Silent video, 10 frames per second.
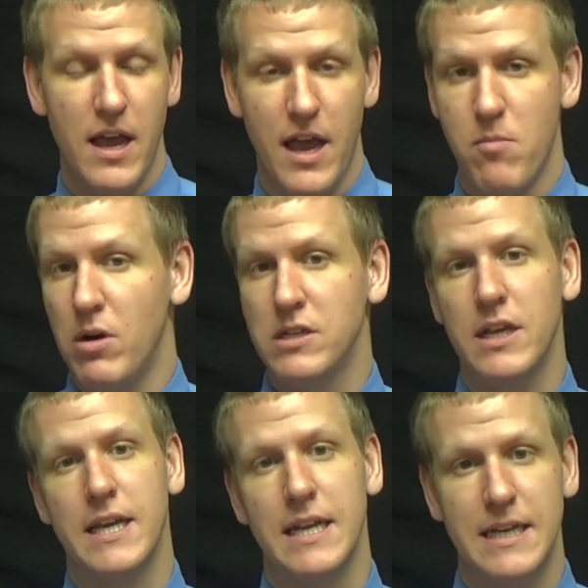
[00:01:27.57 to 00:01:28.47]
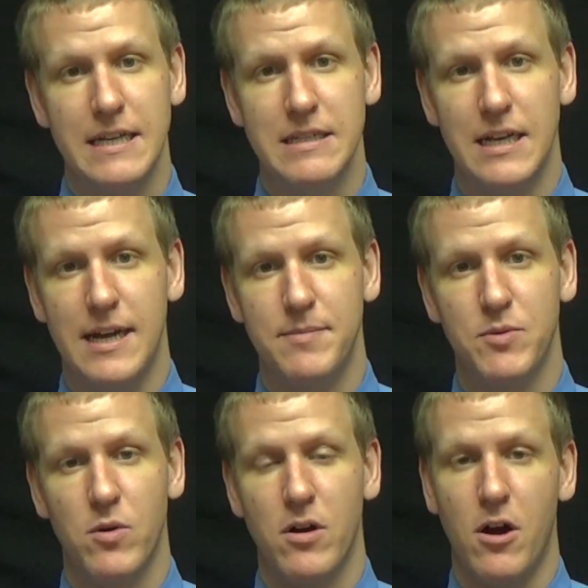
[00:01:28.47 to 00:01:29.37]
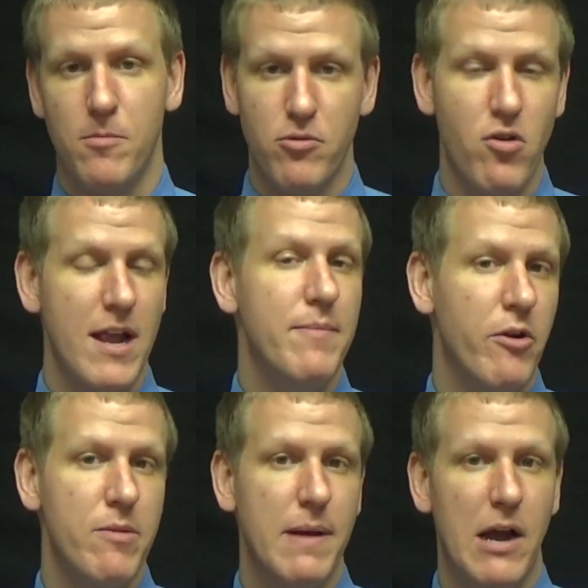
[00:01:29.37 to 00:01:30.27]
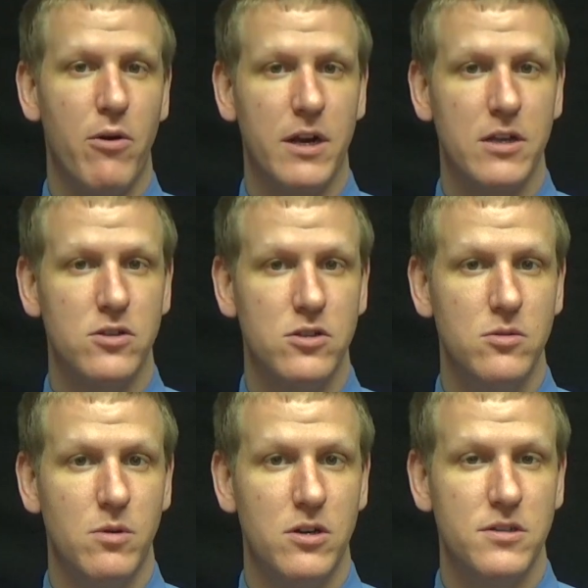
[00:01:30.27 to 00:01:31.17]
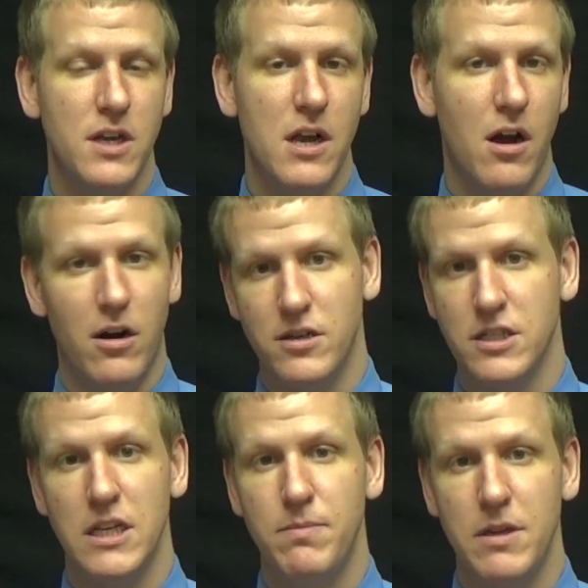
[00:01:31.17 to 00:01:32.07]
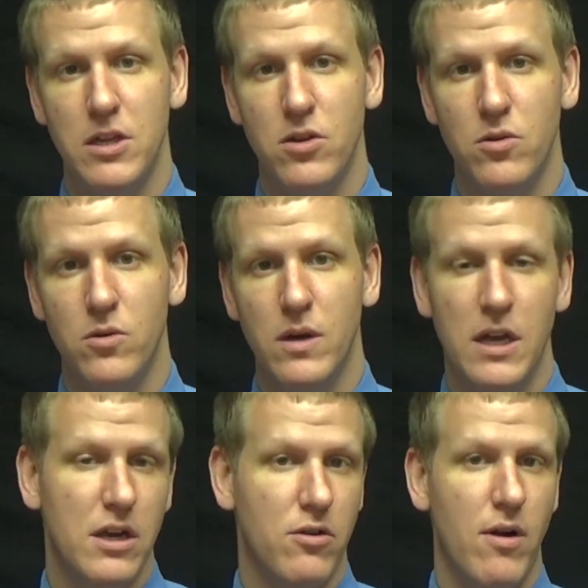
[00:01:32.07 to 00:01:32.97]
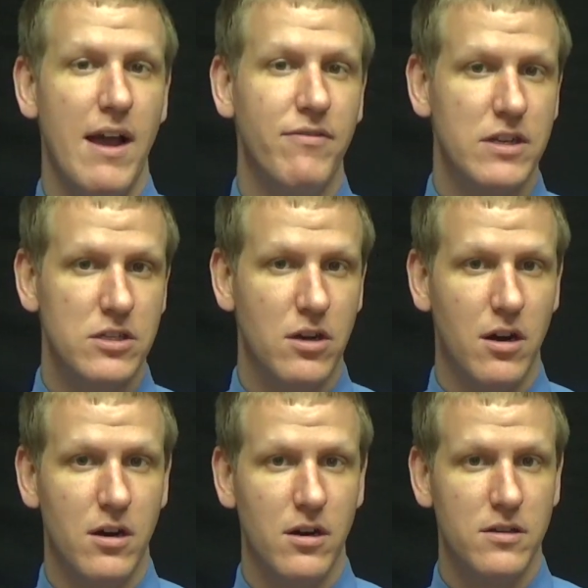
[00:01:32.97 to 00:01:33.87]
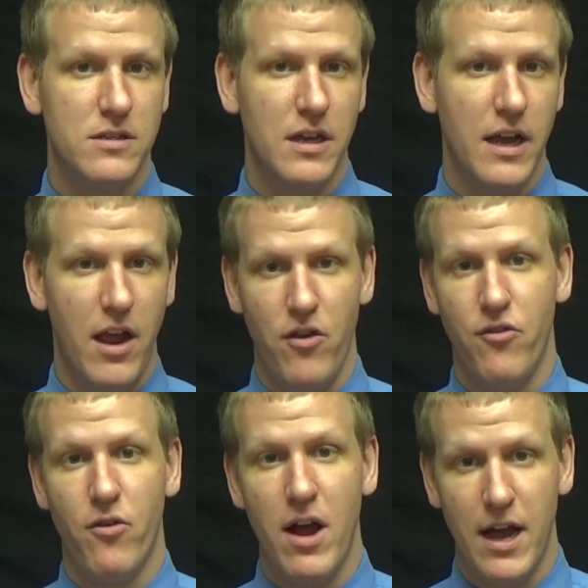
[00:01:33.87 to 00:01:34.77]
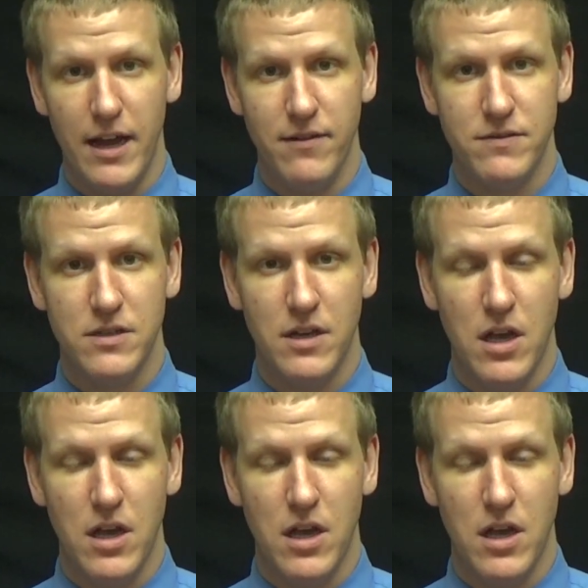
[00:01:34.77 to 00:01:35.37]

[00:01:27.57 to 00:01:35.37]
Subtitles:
And much like in desktops, where our primary power consumers are CPU, graphics cards, and drives,